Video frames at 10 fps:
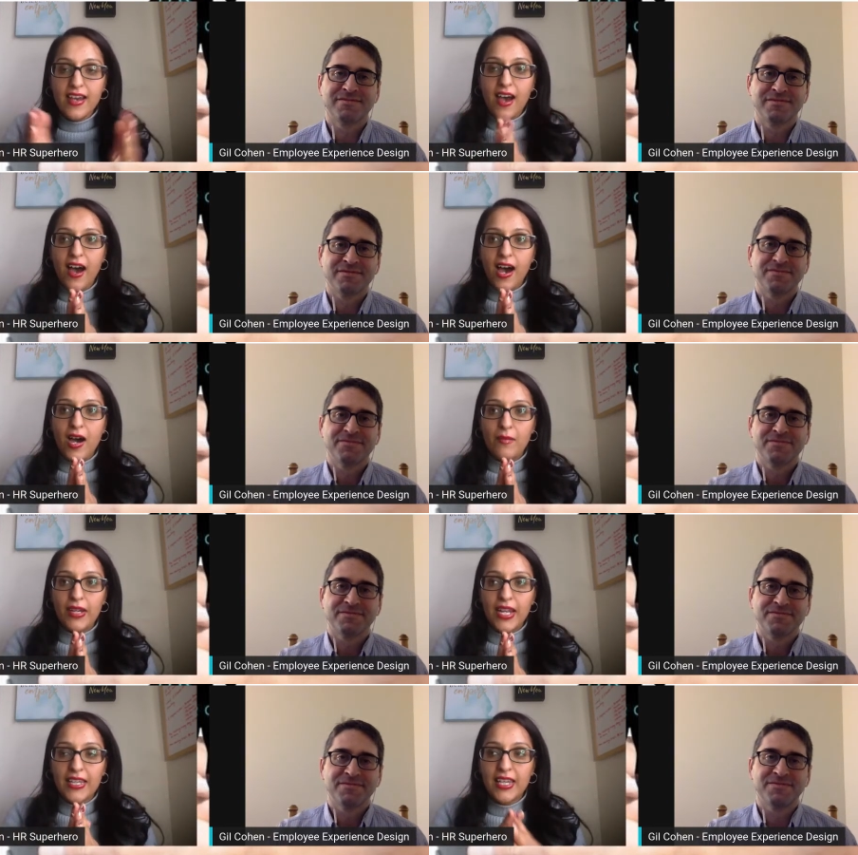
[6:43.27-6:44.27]
Speaker 1: um, and
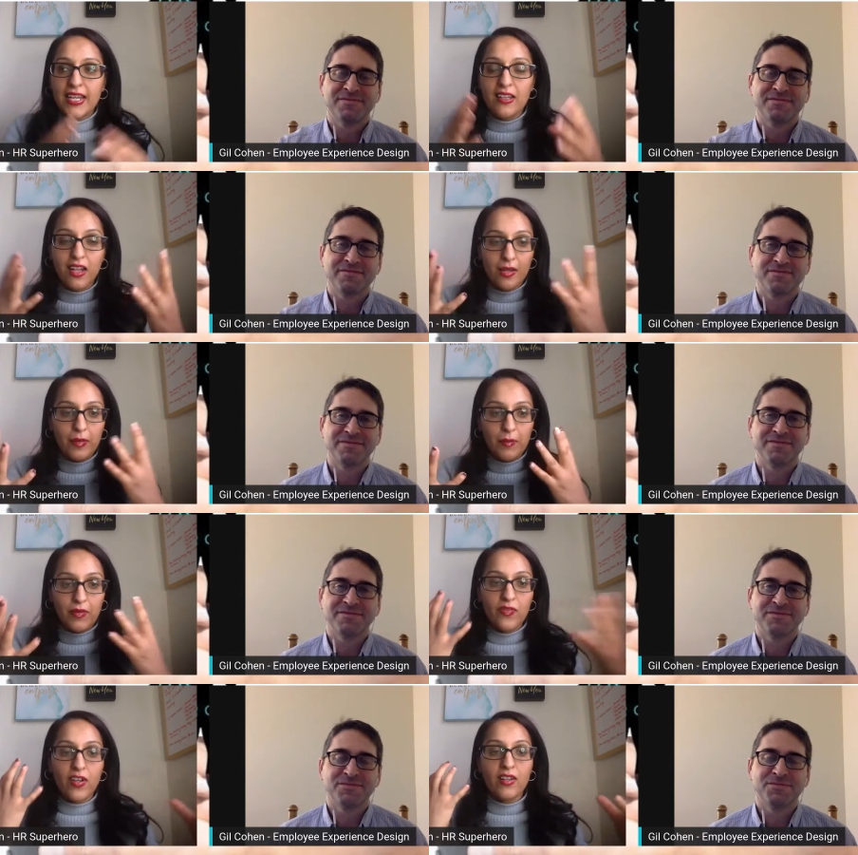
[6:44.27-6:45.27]
i think a lot of people
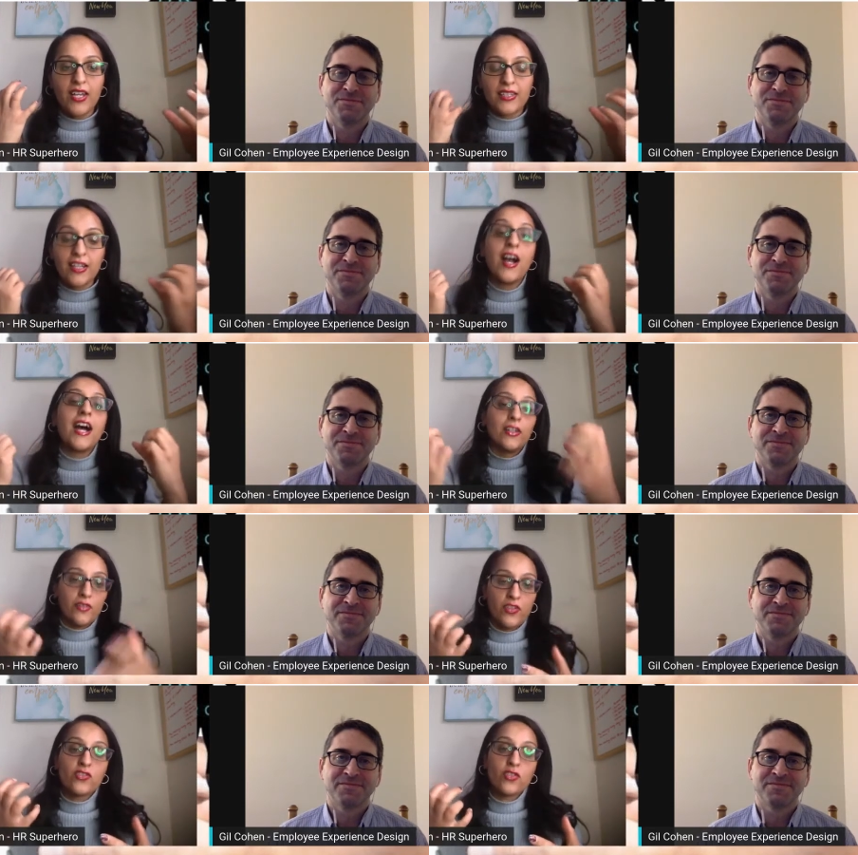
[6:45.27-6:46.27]
feel like they're out of
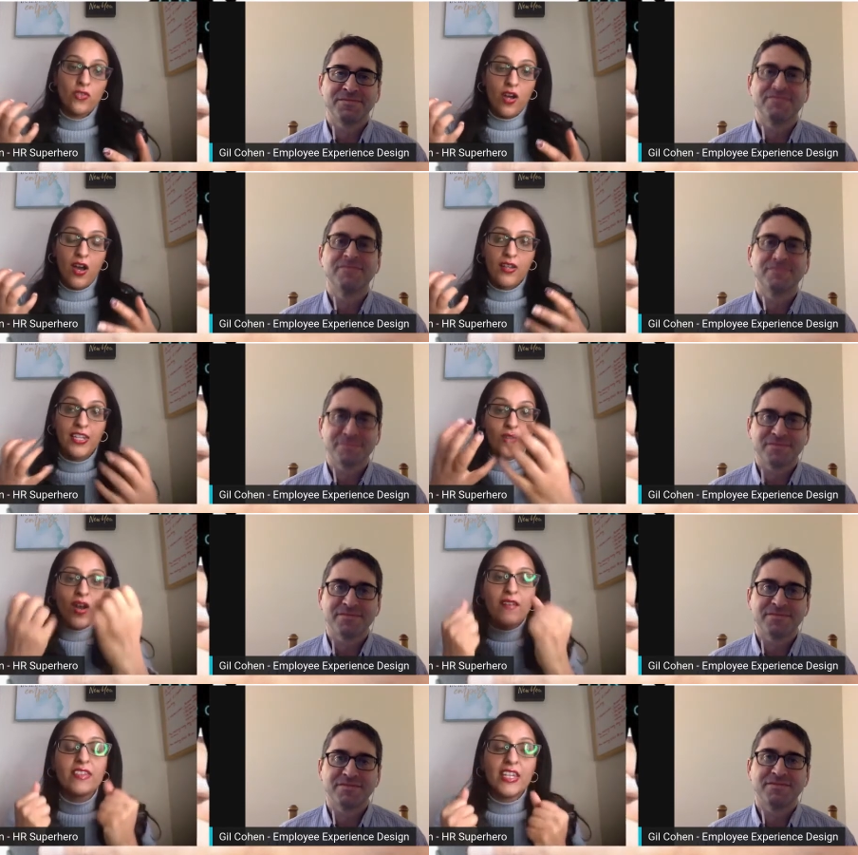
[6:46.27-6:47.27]
control uh, they don't
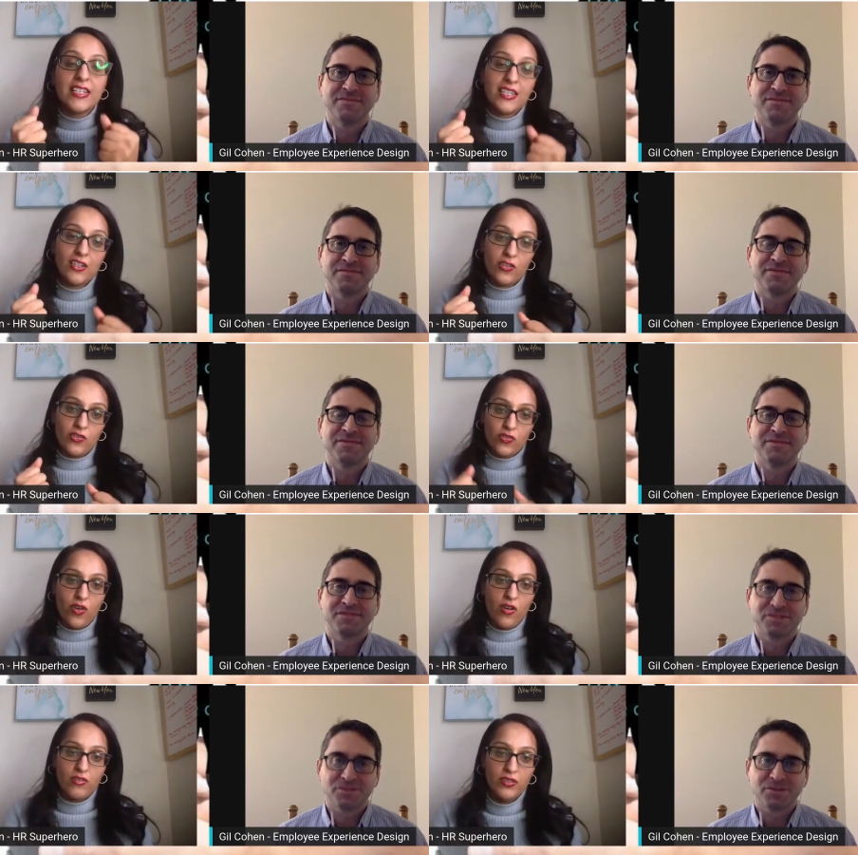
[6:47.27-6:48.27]
have things in
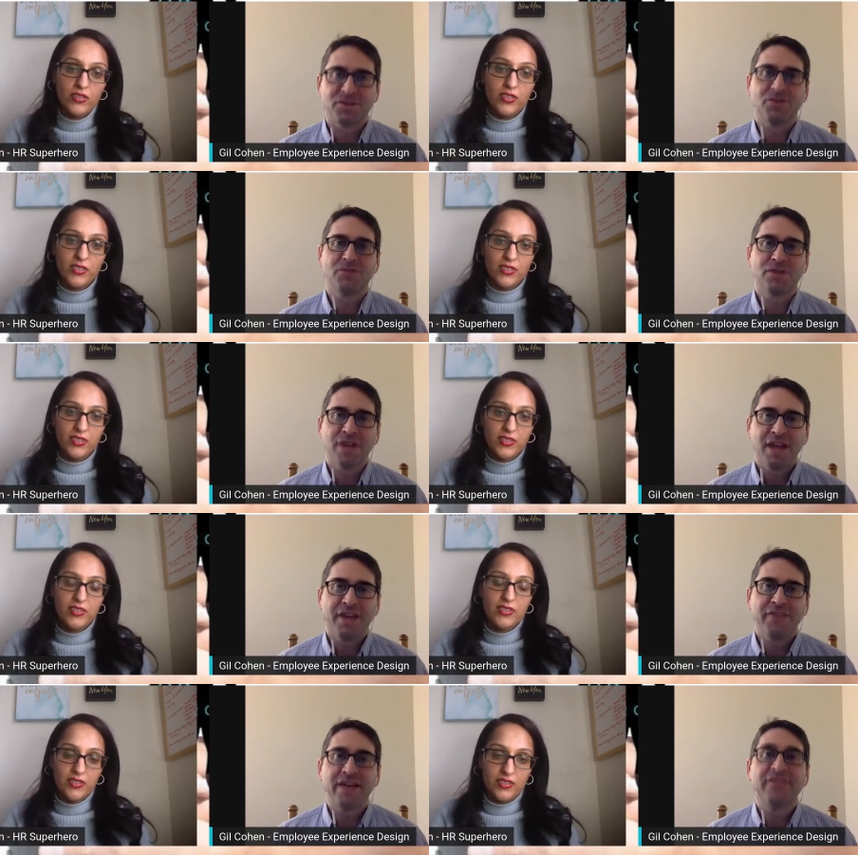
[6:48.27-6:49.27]
control
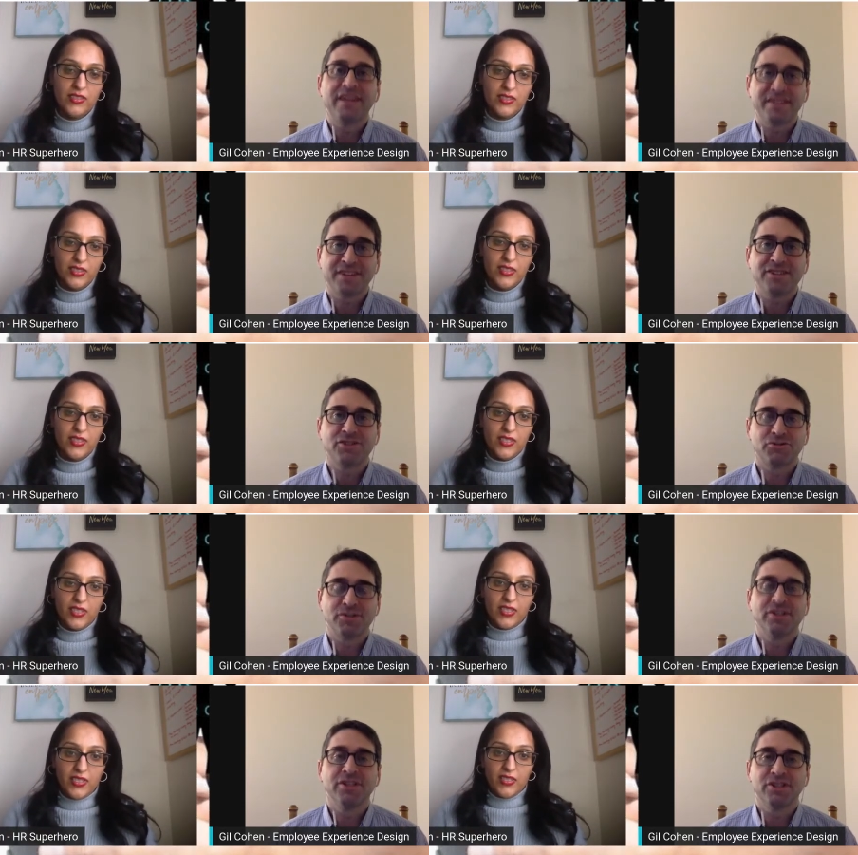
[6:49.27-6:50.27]
Speaker 2: and that that's actually a
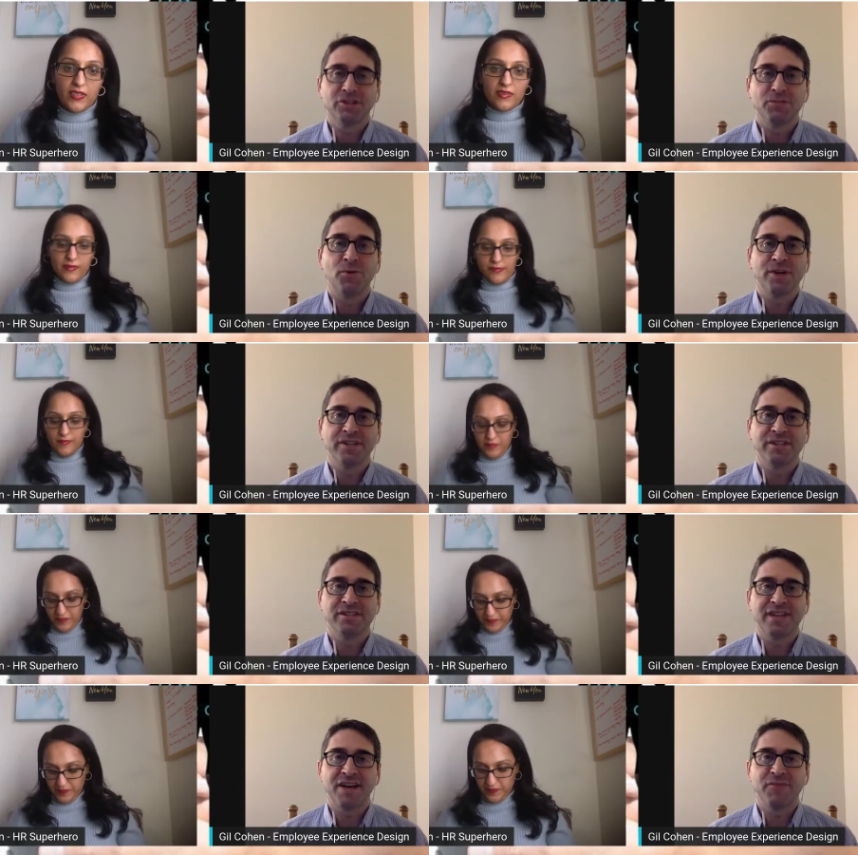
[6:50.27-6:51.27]
really good point
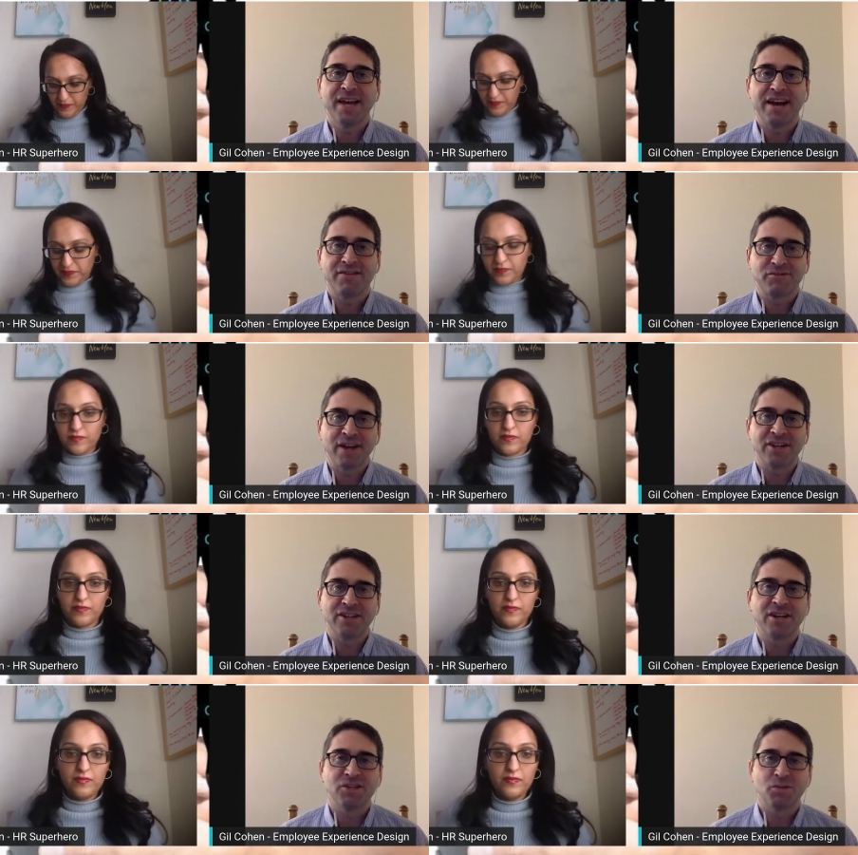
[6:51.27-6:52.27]
is that we have to
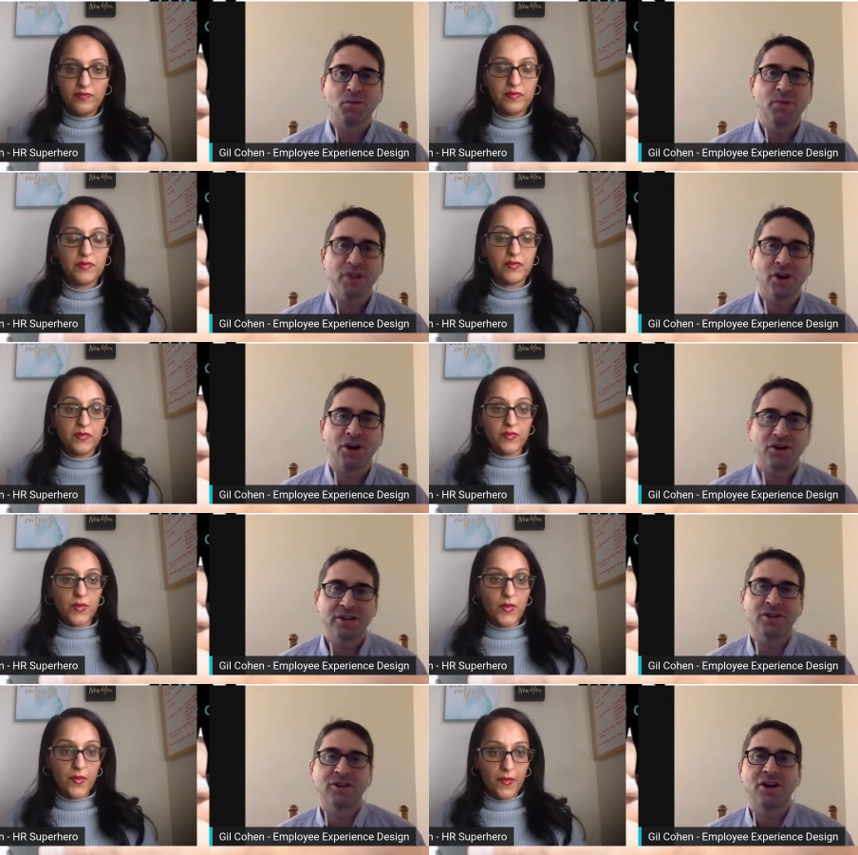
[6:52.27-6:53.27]
recognize what we are
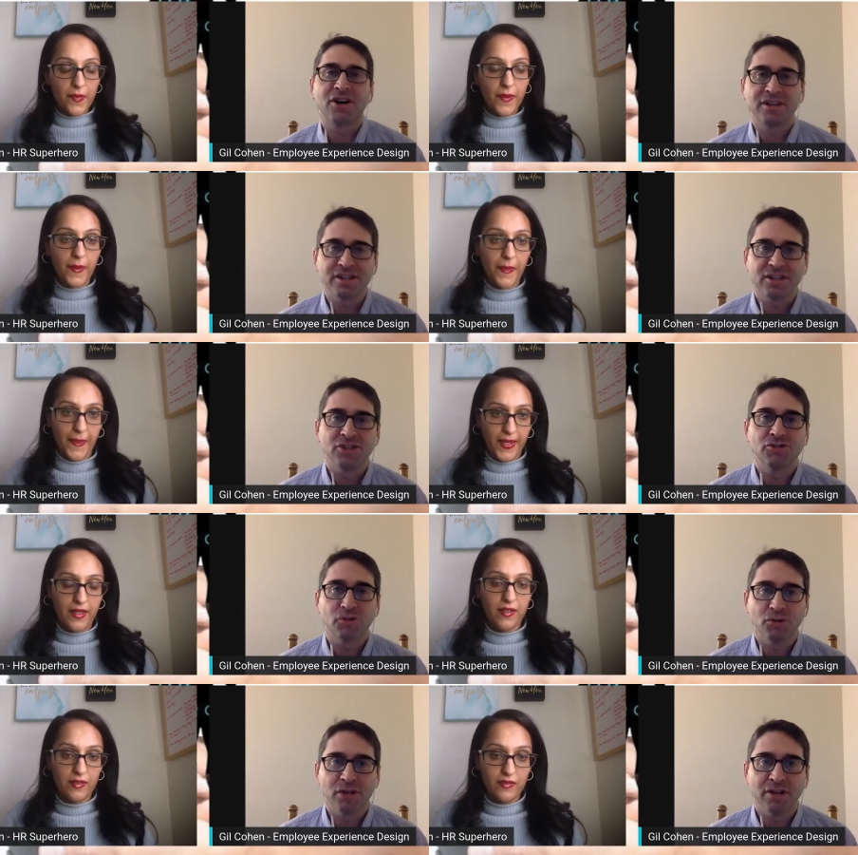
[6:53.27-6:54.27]
and are not in
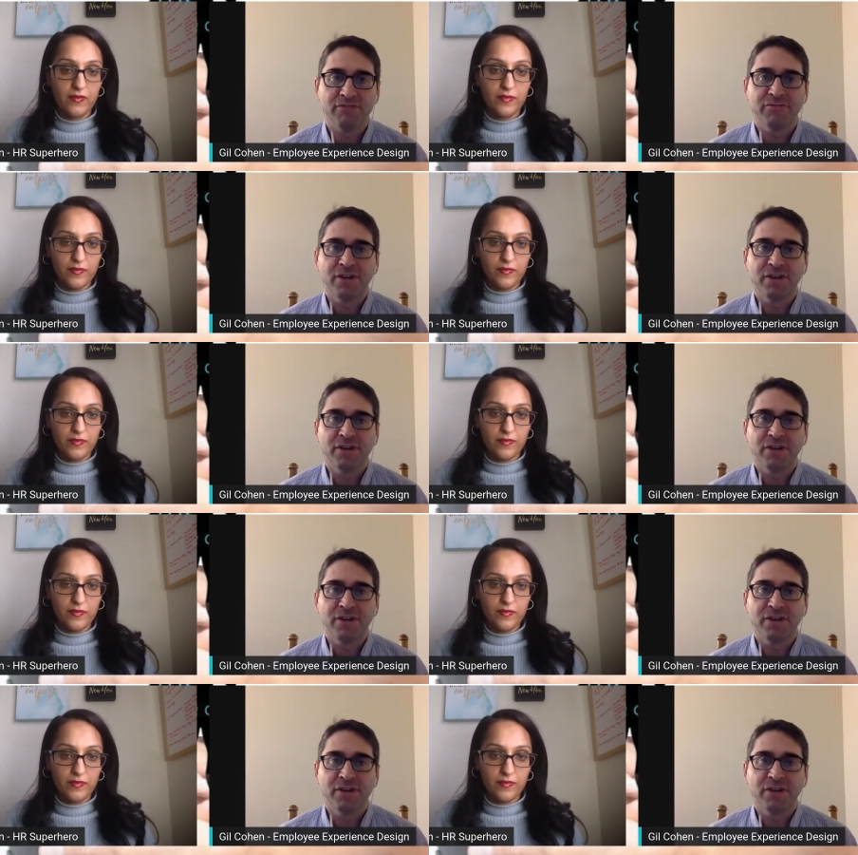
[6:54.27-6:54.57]
control of